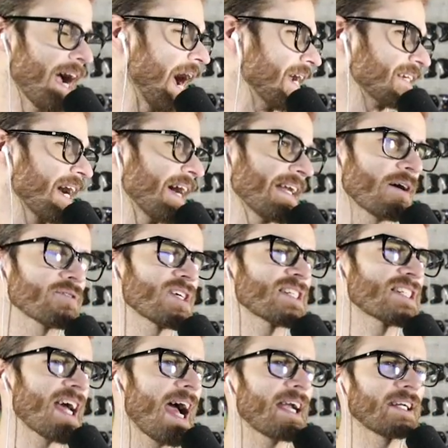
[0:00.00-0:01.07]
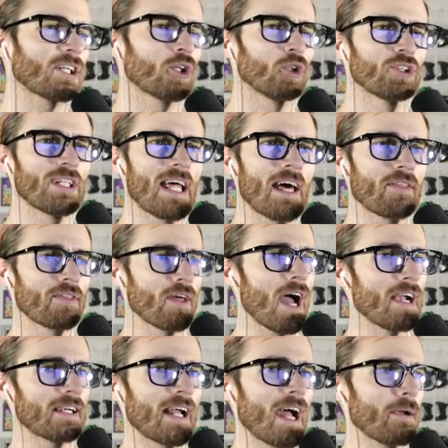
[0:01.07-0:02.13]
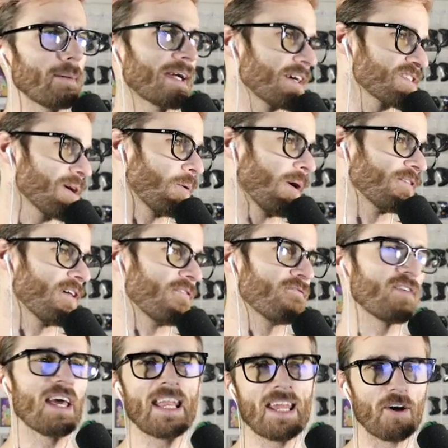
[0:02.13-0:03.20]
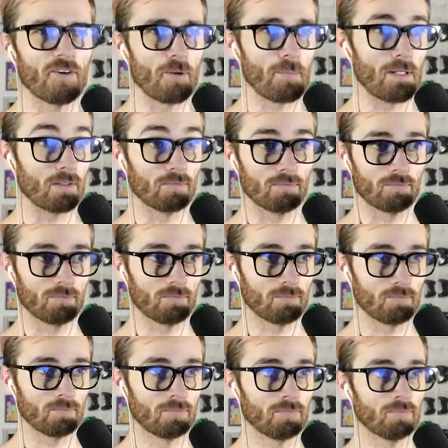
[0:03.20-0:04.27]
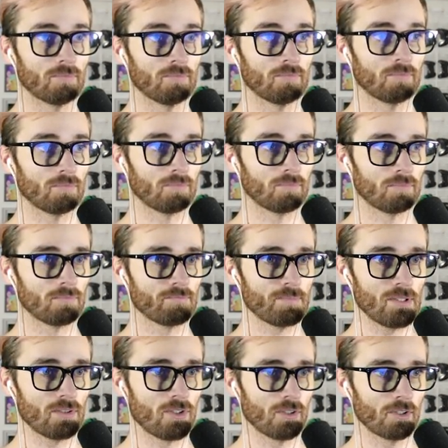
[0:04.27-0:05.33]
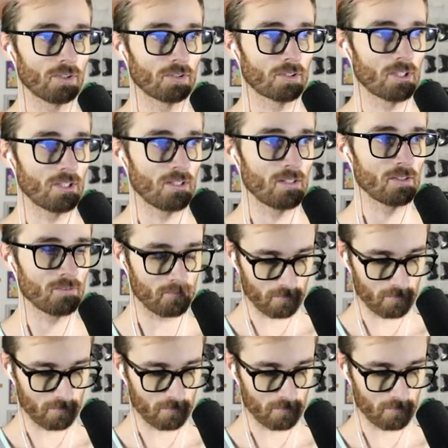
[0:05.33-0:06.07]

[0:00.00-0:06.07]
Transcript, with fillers: I died. That was a tactical death. I died because I want the video to be... Be longer. Can I...